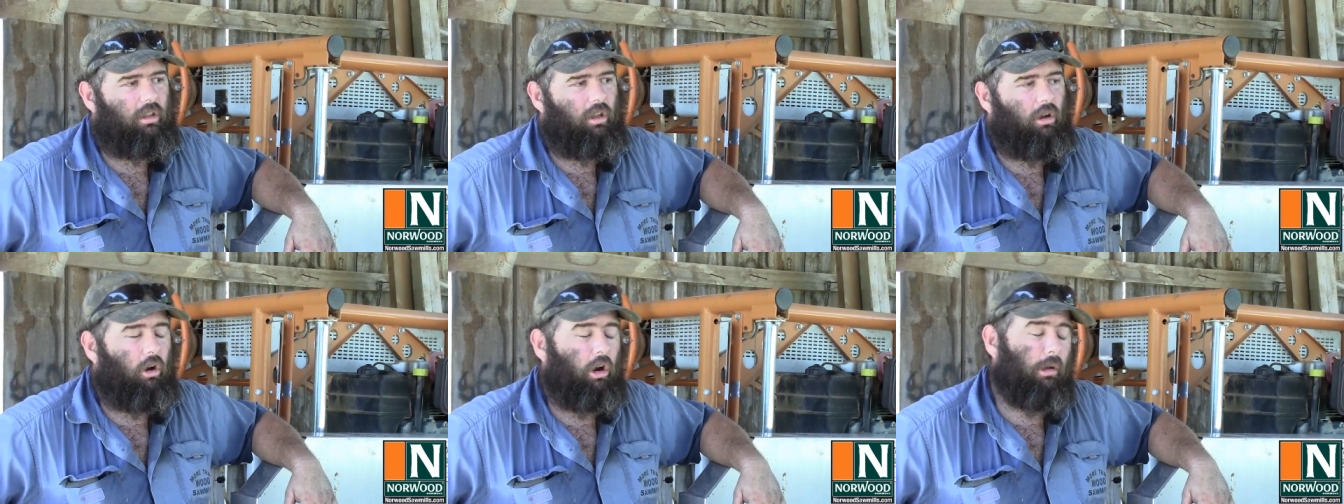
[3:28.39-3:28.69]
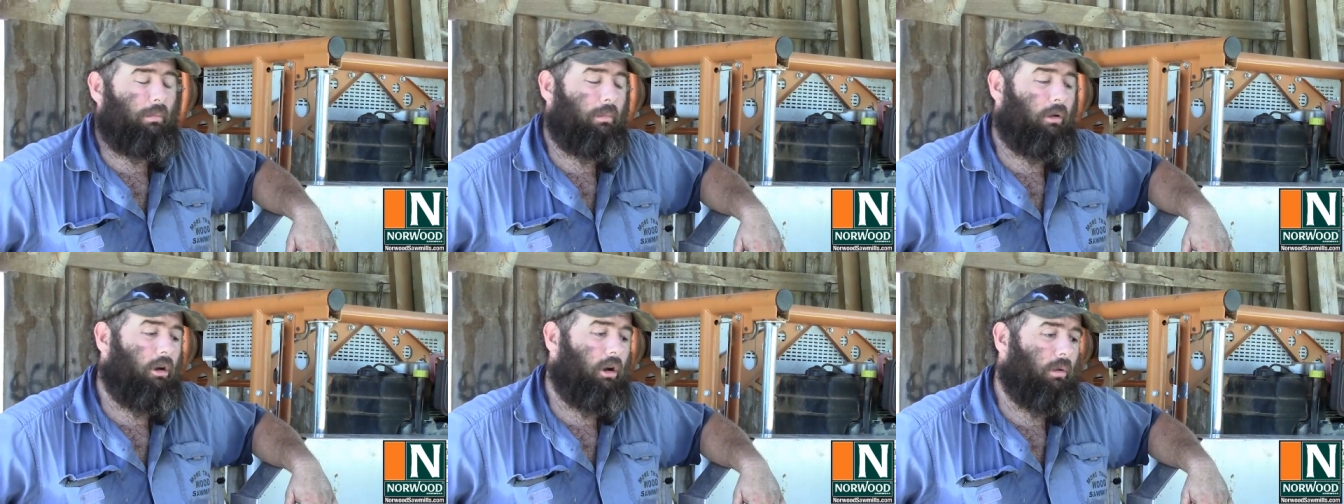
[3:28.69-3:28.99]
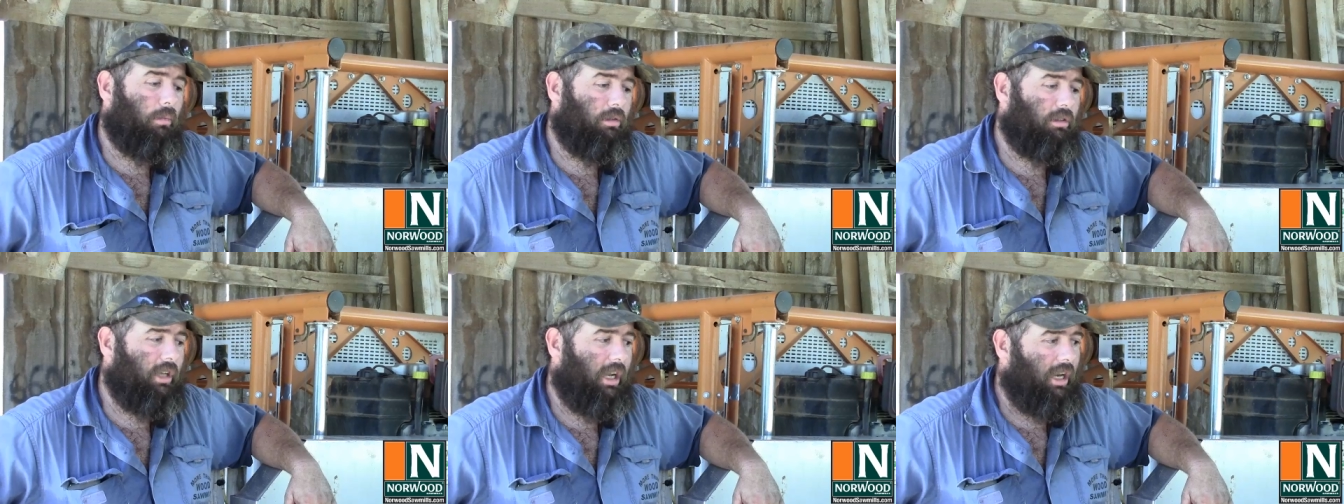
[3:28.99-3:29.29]
The hard
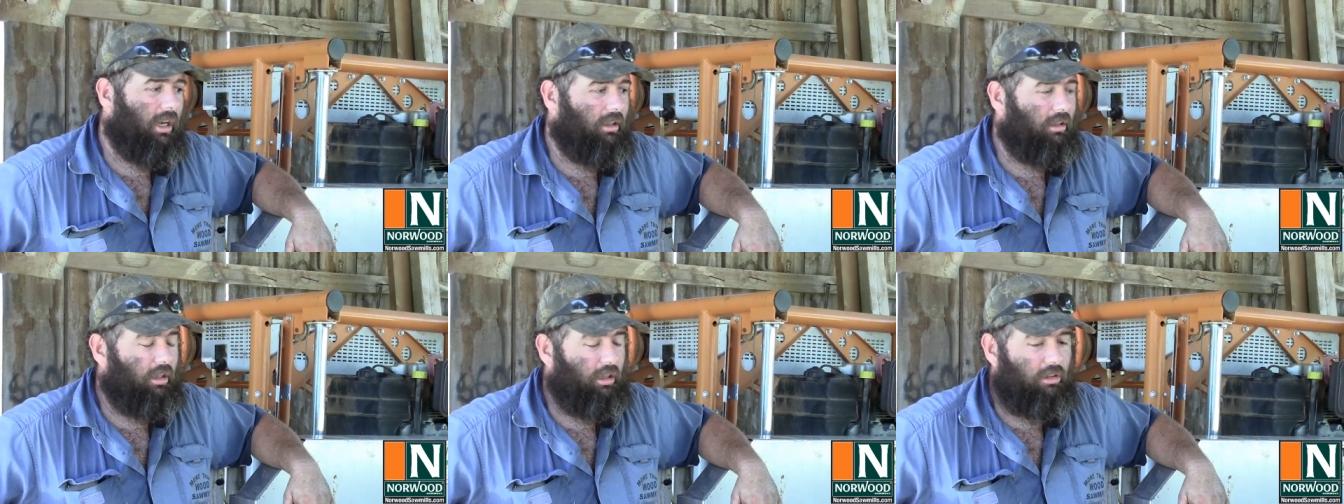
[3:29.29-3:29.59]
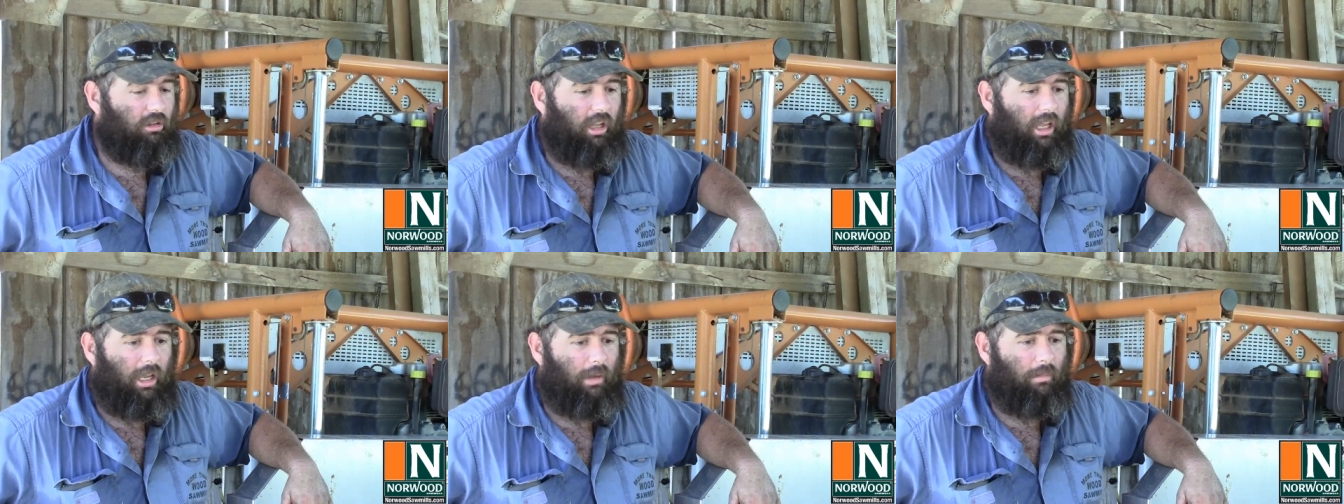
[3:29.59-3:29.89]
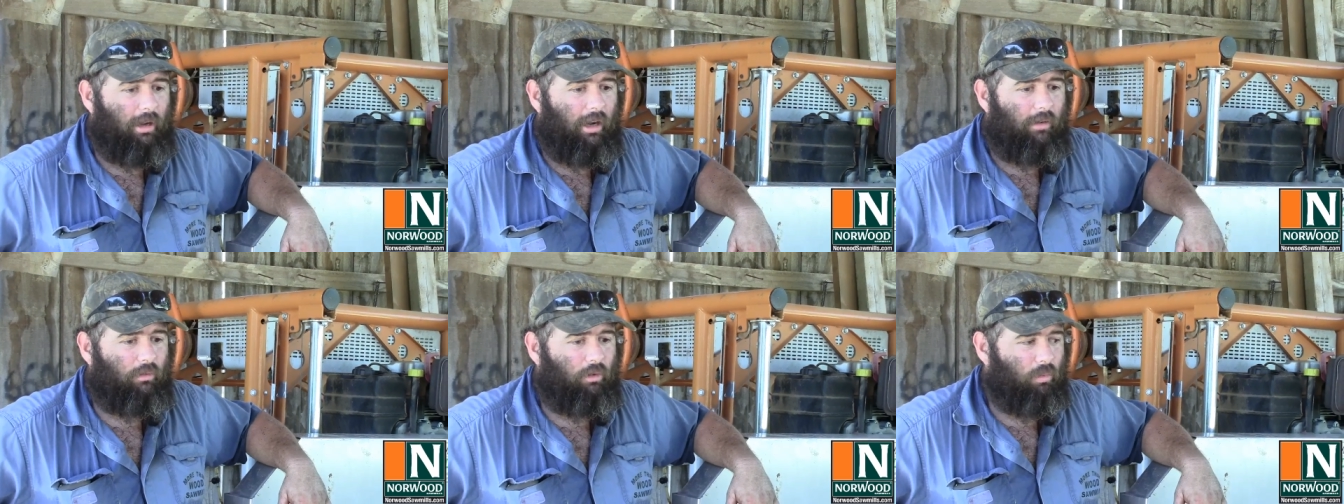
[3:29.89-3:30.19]
part was handling the
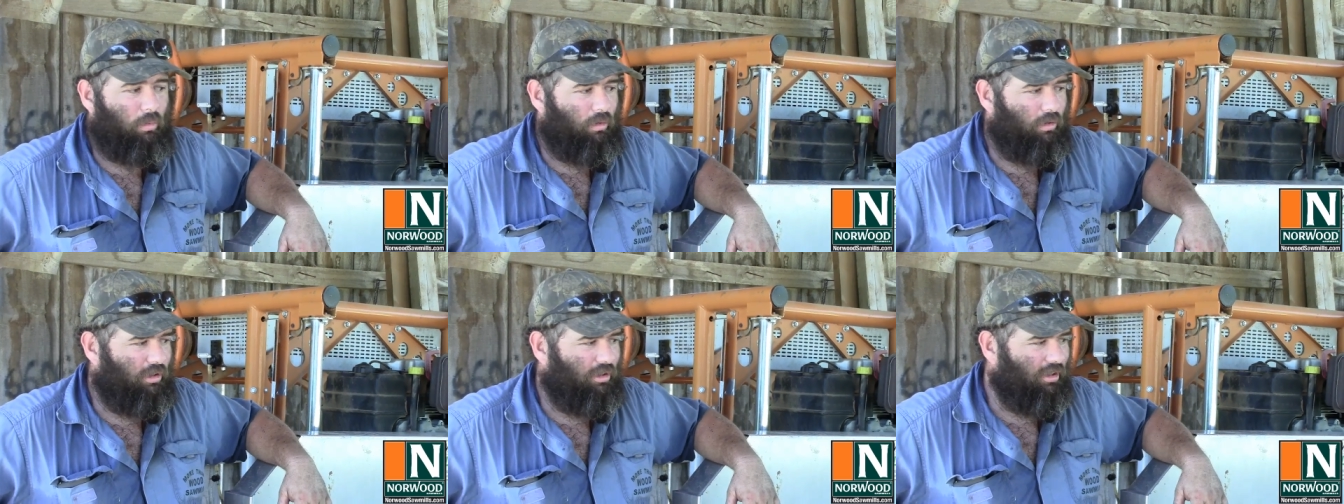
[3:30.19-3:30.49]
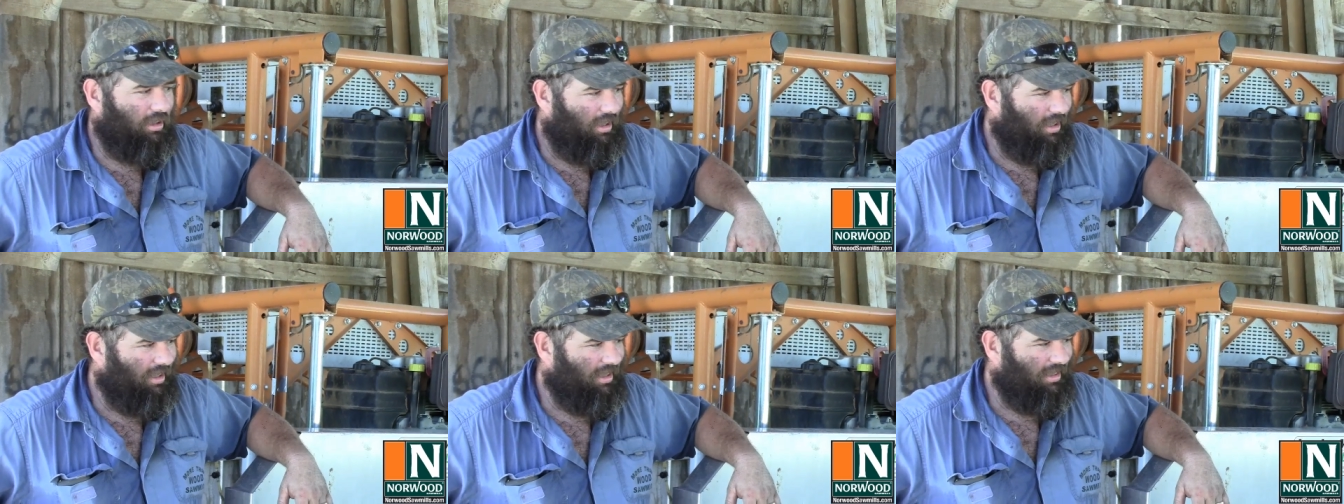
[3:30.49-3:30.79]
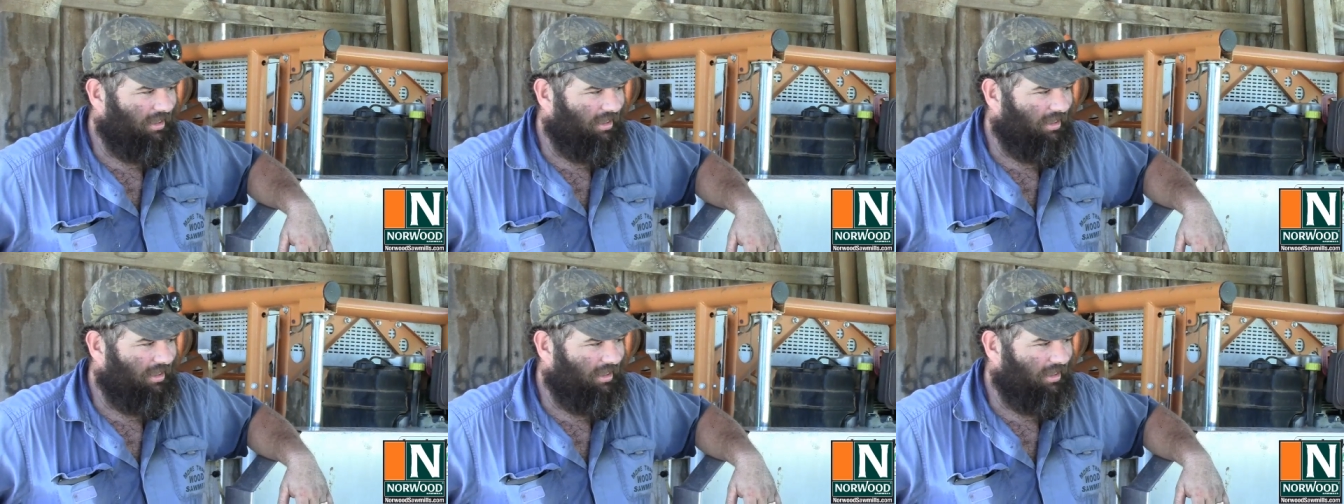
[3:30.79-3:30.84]
slab afterwards,